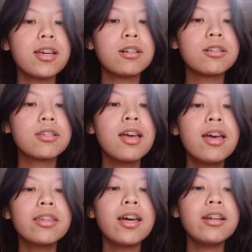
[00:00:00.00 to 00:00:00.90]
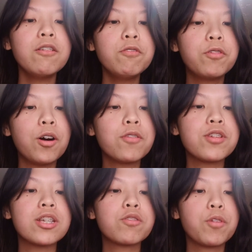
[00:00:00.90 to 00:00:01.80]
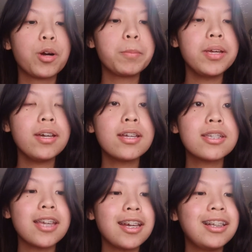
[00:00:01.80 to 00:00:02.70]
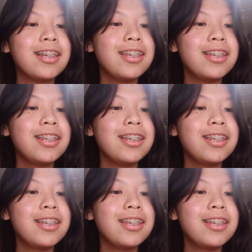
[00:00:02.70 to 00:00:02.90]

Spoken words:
cycles that involve transforming and cycling